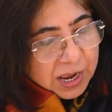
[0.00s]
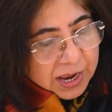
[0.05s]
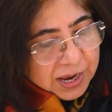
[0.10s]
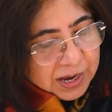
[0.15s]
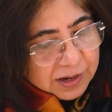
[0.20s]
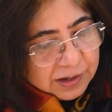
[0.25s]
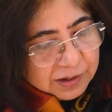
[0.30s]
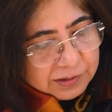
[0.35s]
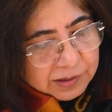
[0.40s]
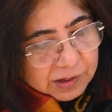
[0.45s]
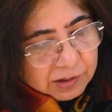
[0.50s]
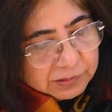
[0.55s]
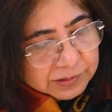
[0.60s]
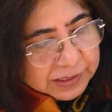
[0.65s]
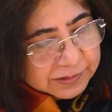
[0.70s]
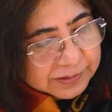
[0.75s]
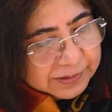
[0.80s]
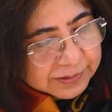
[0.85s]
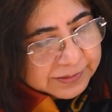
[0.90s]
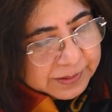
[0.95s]
Now
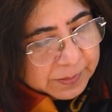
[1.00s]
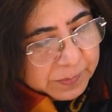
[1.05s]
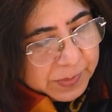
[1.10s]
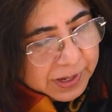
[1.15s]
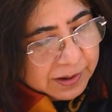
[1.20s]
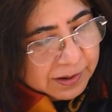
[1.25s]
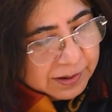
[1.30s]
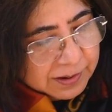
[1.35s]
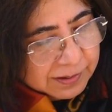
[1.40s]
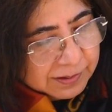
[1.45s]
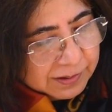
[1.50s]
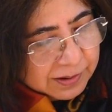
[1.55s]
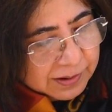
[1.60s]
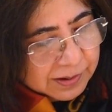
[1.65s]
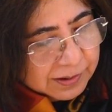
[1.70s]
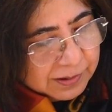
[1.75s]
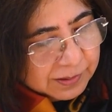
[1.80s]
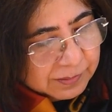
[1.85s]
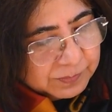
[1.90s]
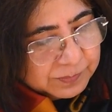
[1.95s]
there's a
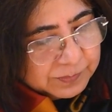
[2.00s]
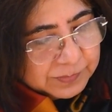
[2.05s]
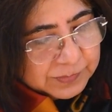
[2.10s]
similar